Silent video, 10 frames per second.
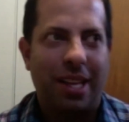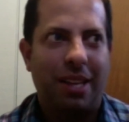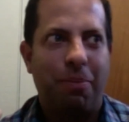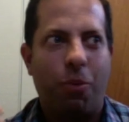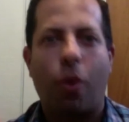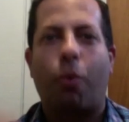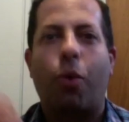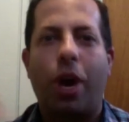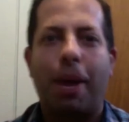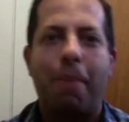
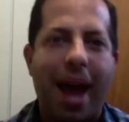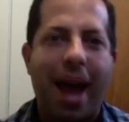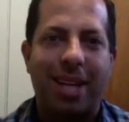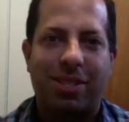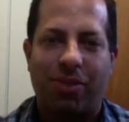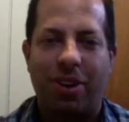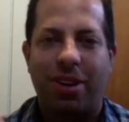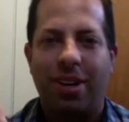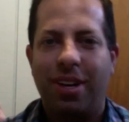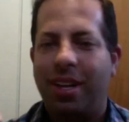wearing a mask
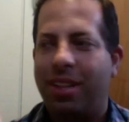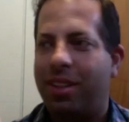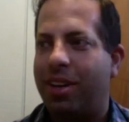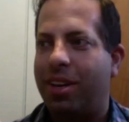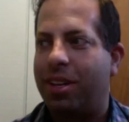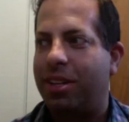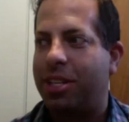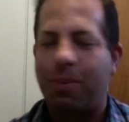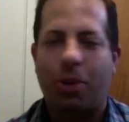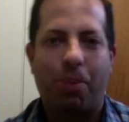for the
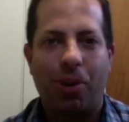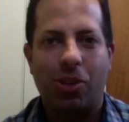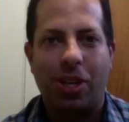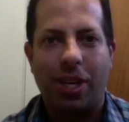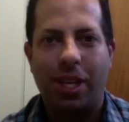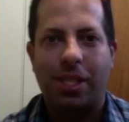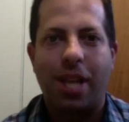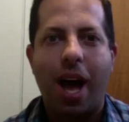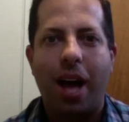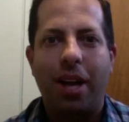typical person is
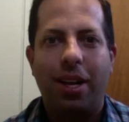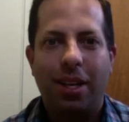not,